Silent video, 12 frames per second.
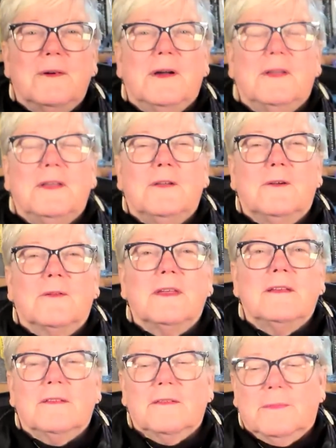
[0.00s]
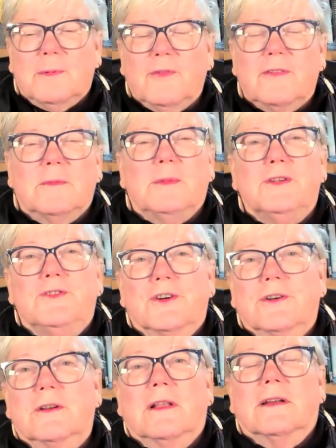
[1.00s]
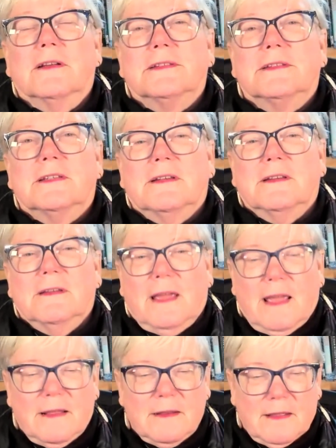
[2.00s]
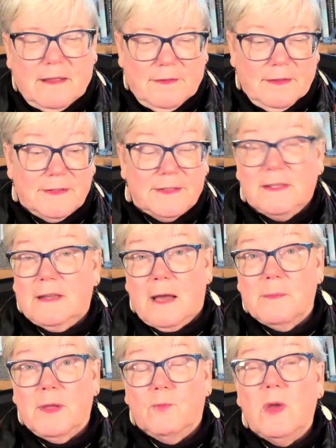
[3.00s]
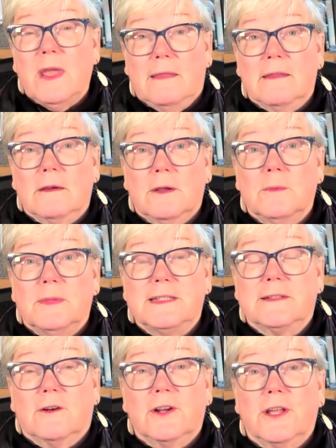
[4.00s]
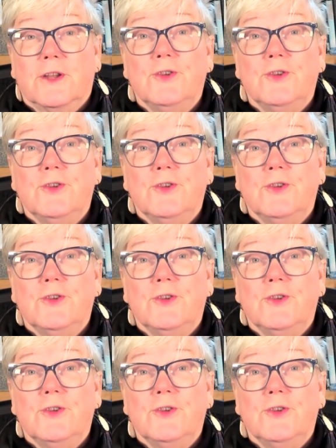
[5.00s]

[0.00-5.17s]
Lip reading: these are supposed to be journalists. And this coming week, they're going to be starting a new